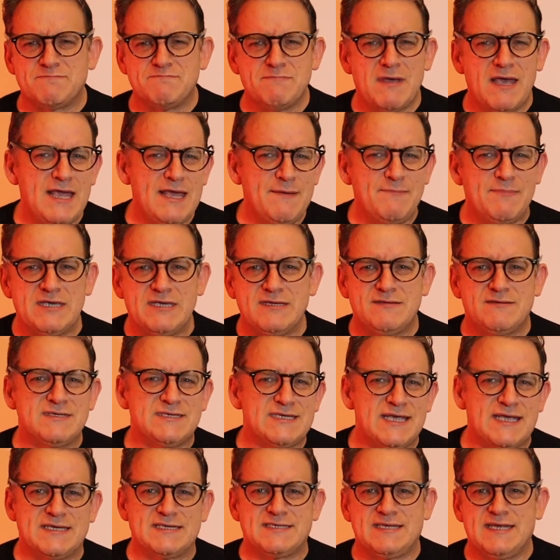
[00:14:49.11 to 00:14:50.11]
maybe
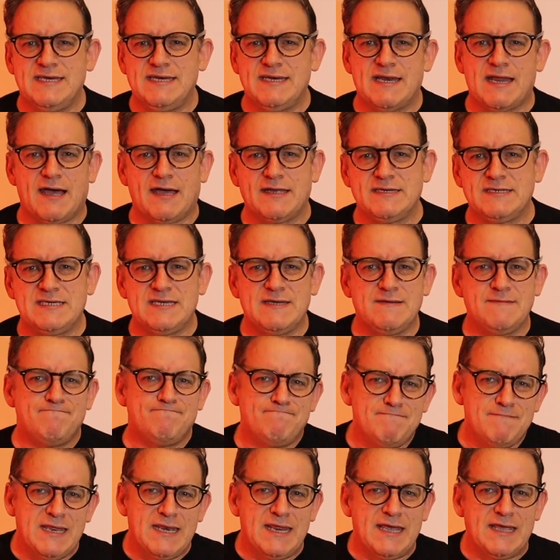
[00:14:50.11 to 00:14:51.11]
60, 90
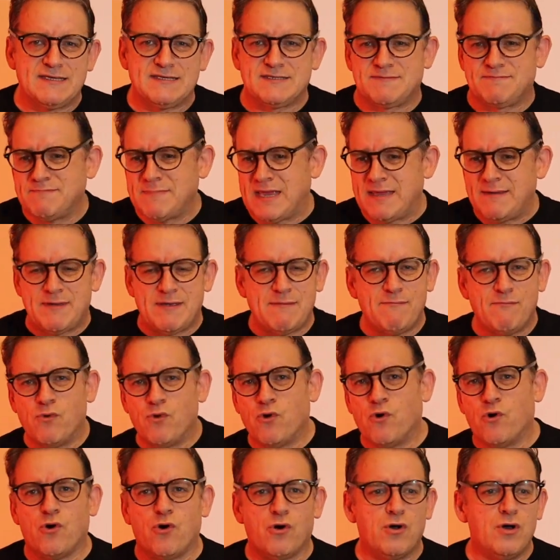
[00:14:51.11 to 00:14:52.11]
minutes, maybe
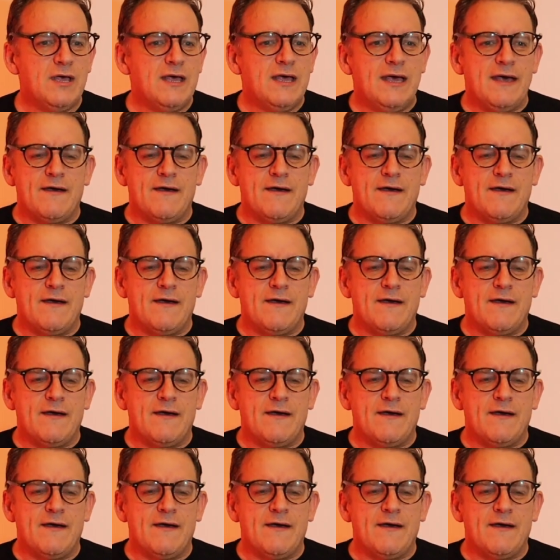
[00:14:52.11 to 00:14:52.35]
more.